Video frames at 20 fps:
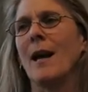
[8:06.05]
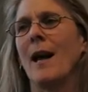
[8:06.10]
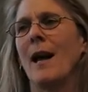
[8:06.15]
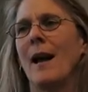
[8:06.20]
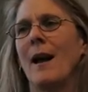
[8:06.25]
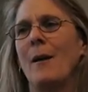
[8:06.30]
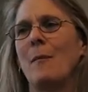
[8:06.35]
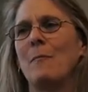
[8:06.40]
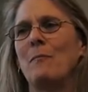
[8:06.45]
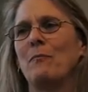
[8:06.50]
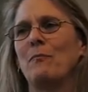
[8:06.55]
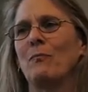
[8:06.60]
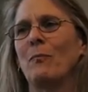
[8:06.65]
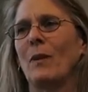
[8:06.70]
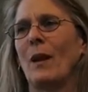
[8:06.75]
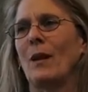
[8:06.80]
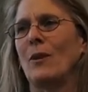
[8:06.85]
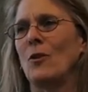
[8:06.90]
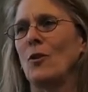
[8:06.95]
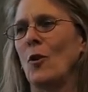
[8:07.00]

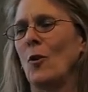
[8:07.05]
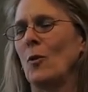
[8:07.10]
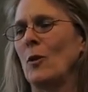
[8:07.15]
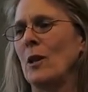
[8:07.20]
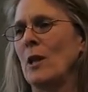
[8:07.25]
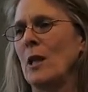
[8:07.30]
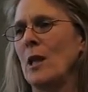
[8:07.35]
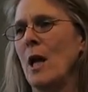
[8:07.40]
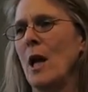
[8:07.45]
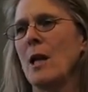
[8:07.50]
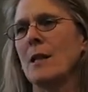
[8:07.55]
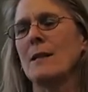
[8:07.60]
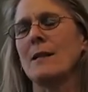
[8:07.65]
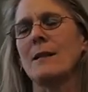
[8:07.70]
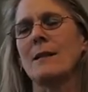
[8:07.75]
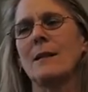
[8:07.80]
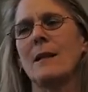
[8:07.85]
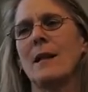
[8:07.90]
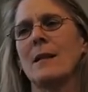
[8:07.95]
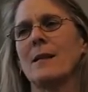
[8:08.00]

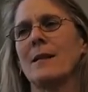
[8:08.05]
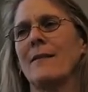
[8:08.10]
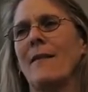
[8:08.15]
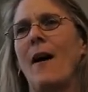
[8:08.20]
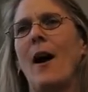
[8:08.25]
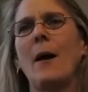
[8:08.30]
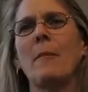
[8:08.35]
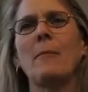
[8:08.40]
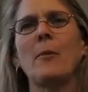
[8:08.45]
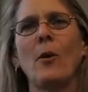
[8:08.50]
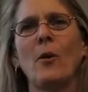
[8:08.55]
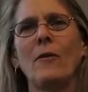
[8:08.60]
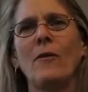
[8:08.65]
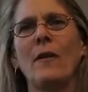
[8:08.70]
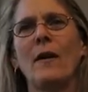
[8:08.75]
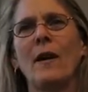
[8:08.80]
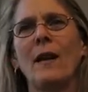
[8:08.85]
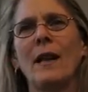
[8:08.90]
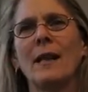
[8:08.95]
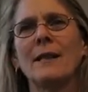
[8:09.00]
lots and lots of
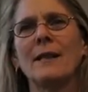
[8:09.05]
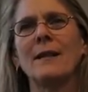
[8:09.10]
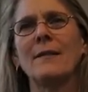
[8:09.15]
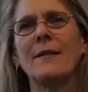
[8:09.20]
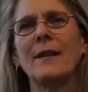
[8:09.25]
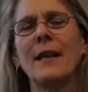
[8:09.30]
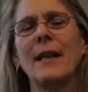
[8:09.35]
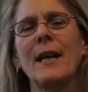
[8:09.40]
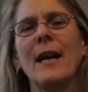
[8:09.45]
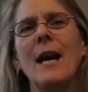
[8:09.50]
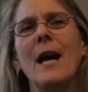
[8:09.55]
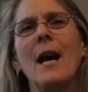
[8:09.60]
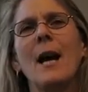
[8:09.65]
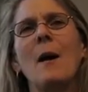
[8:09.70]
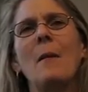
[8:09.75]
high-profile activity.